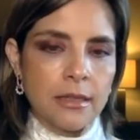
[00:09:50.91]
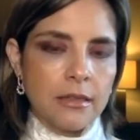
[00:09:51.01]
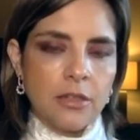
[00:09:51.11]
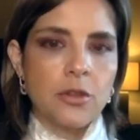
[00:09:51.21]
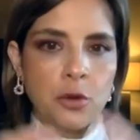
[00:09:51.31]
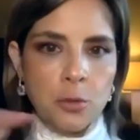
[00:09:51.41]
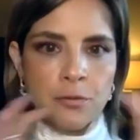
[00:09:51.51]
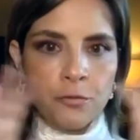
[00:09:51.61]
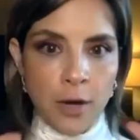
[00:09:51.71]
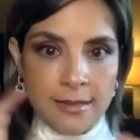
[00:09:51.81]
in the group
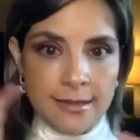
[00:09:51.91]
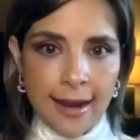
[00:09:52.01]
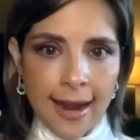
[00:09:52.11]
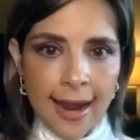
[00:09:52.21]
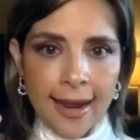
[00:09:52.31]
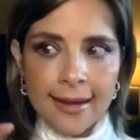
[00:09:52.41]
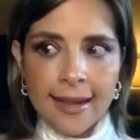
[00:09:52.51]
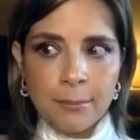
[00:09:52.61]
of friends that I had,